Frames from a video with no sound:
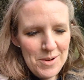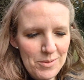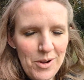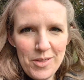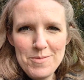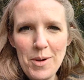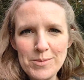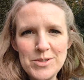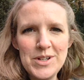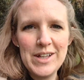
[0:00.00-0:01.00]
where all the
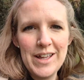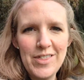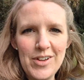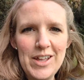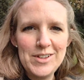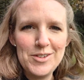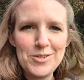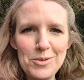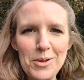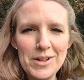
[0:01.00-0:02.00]
mums who didn't get their kids to
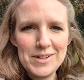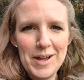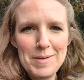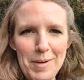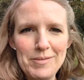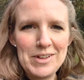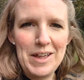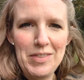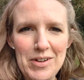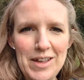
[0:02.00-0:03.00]
school on time have to
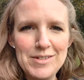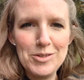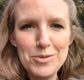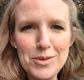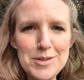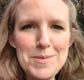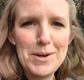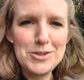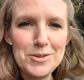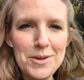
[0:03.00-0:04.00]
get their kids in through the
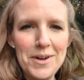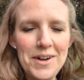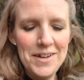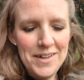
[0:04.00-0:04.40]
special door.